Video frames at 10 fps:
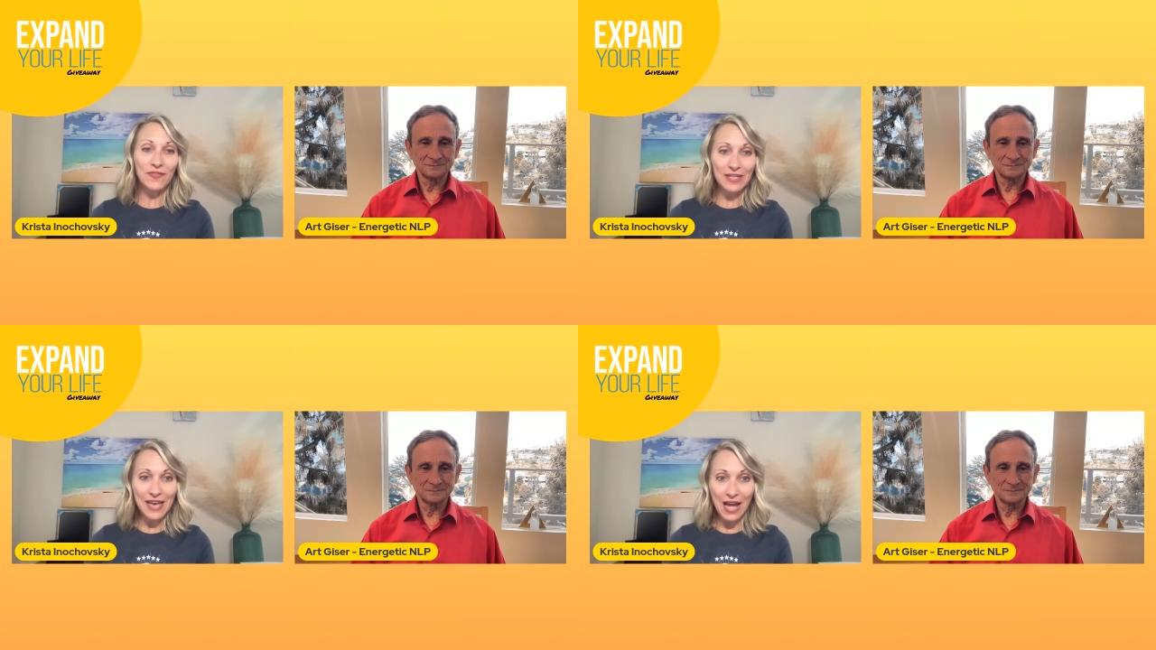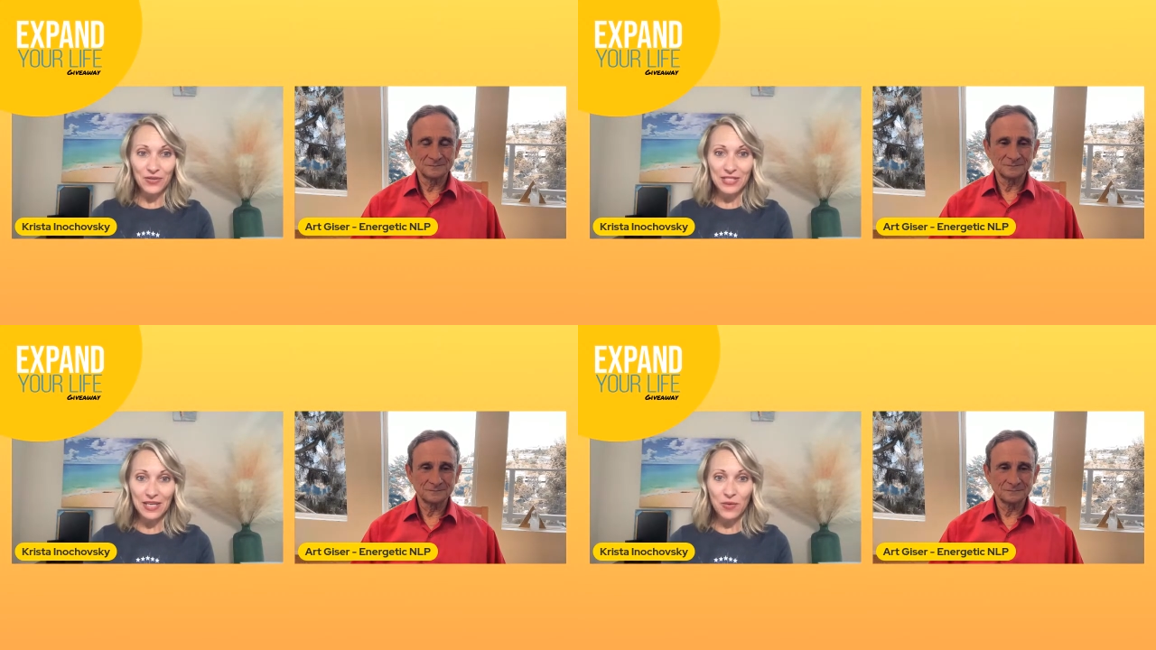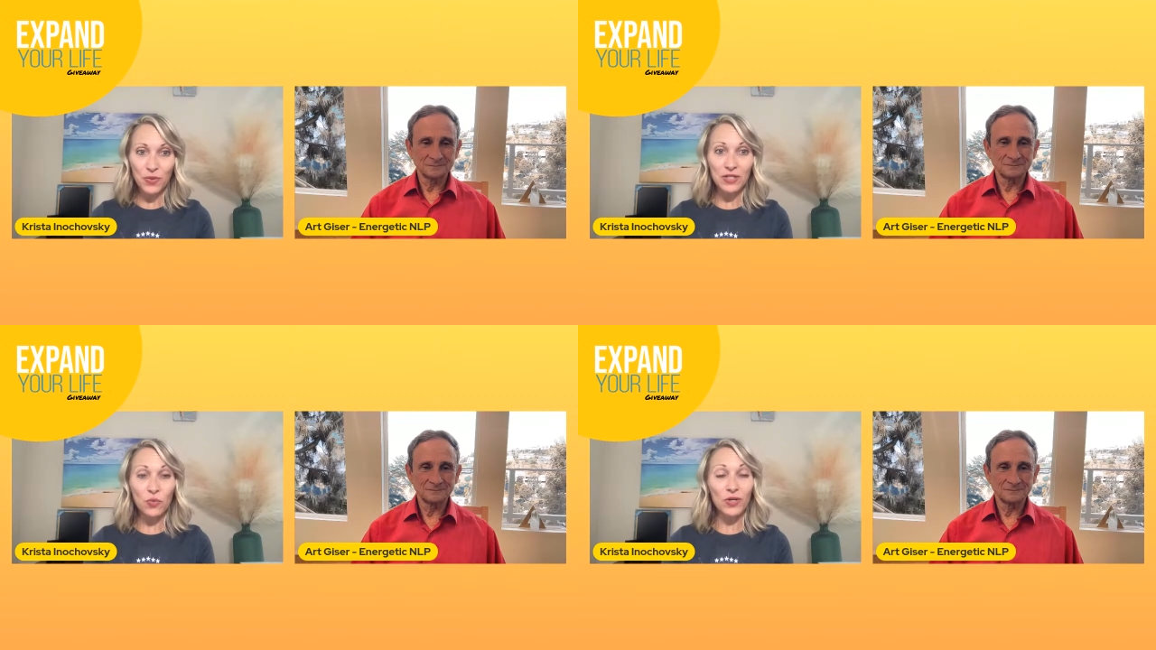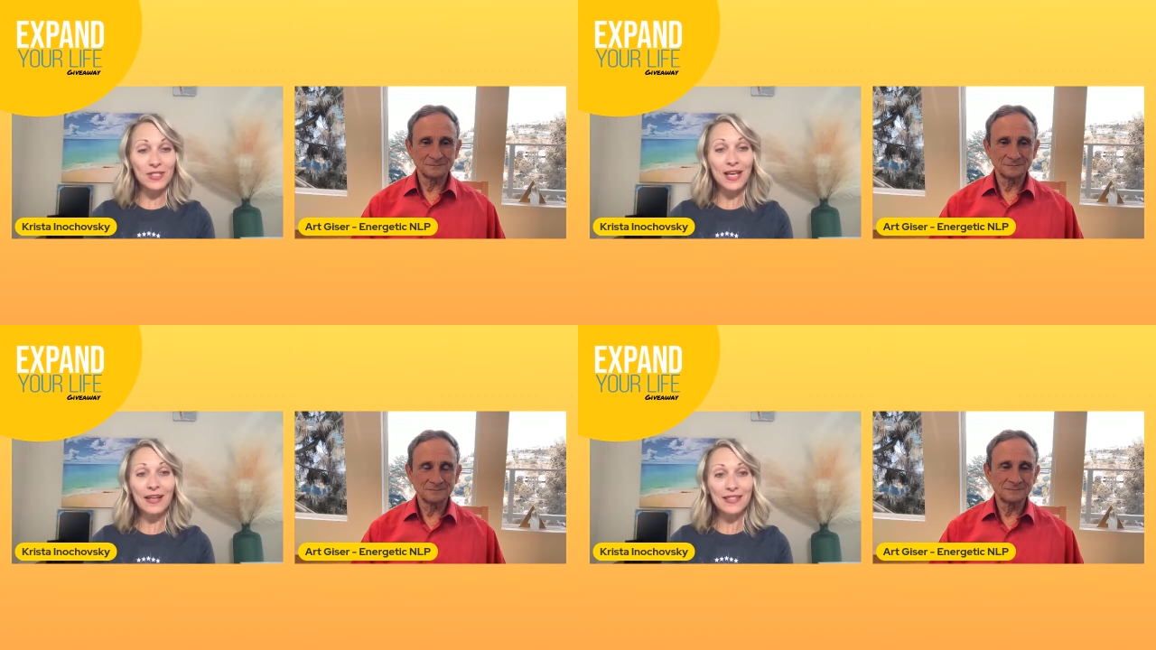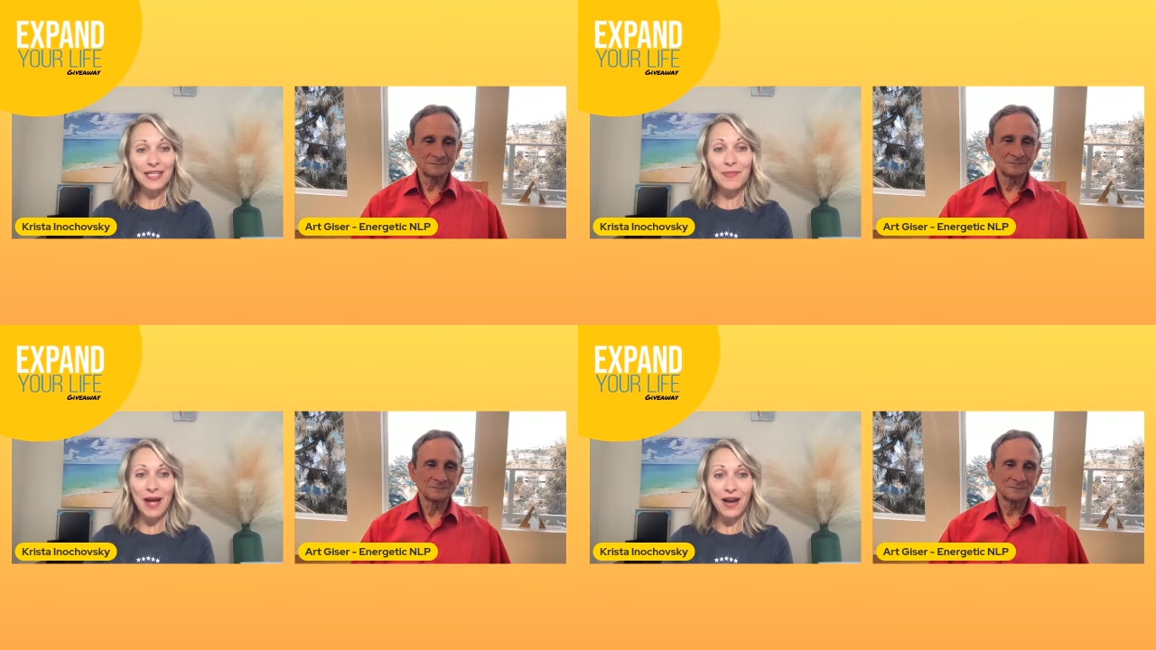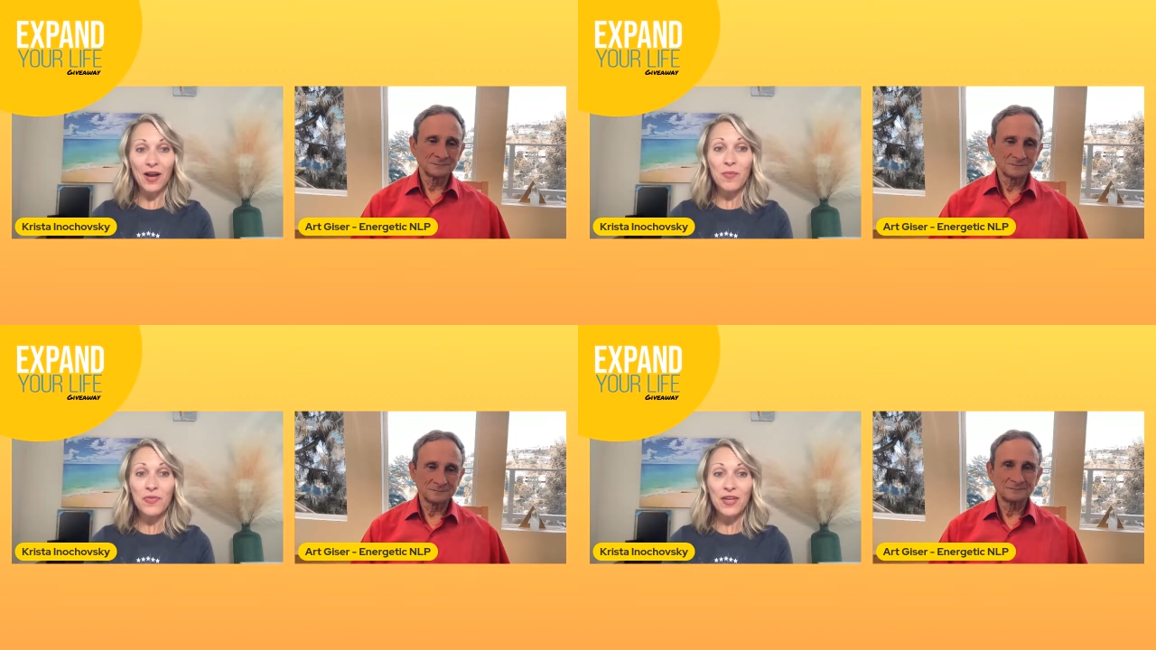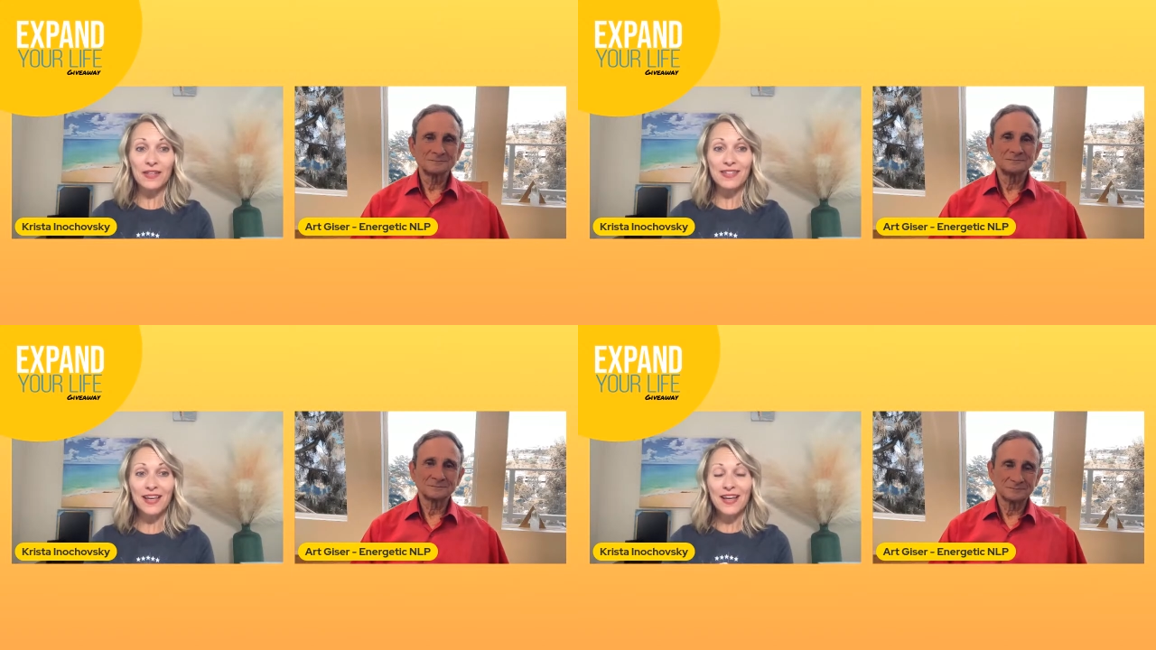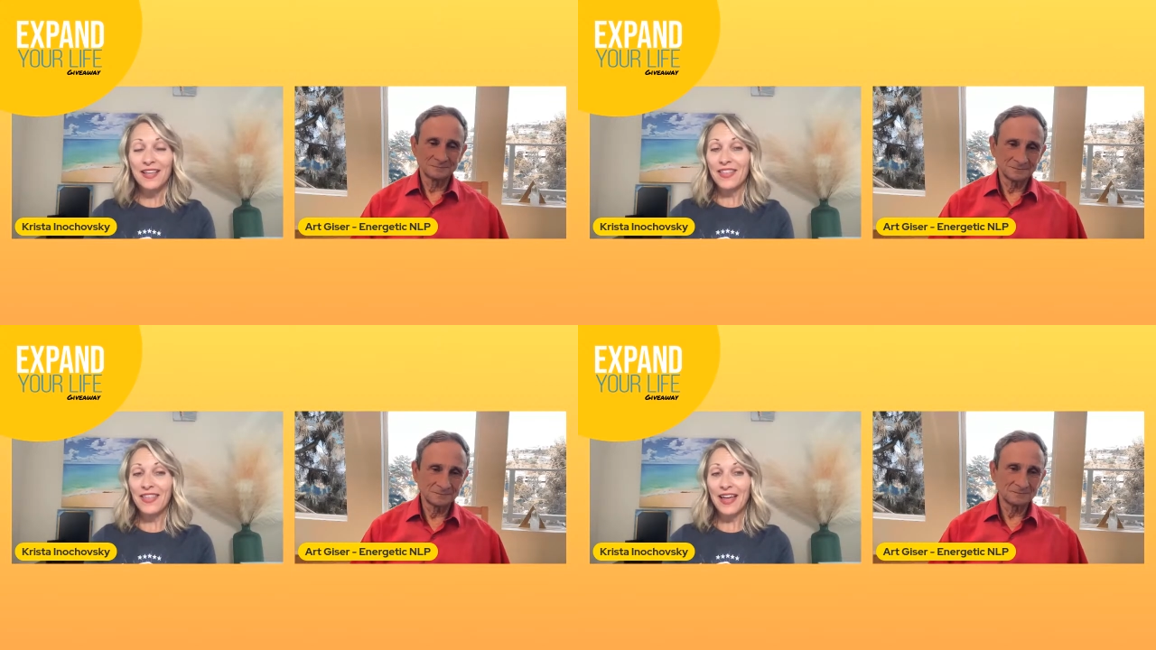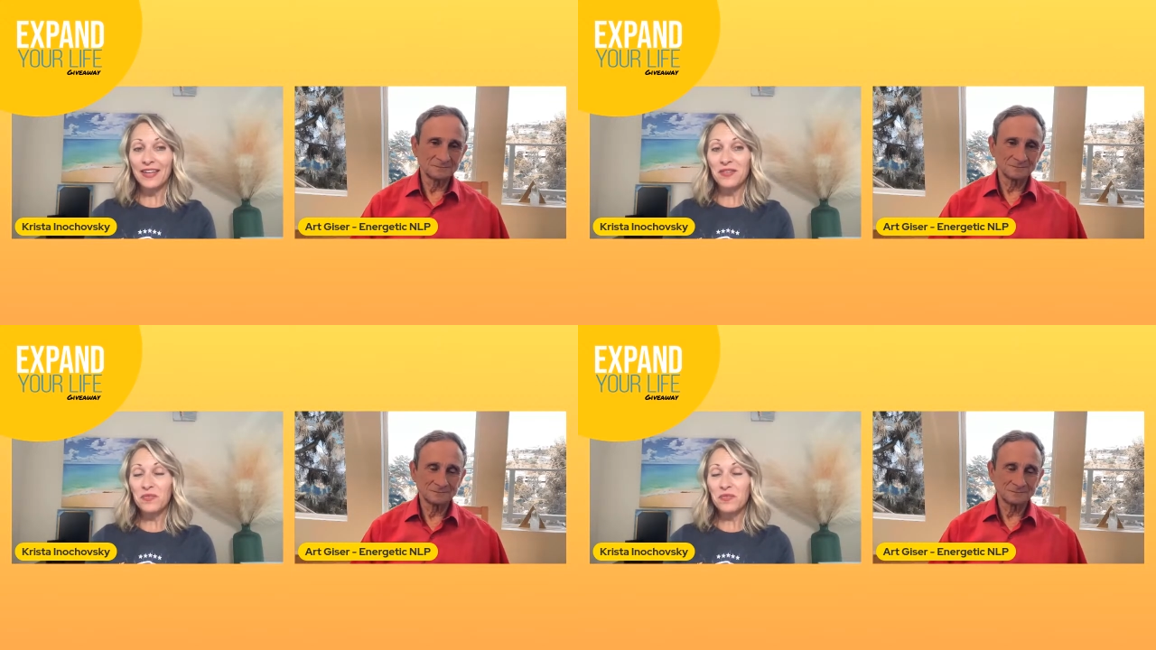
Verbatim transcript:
Speaker 1: now see when where science can back up things that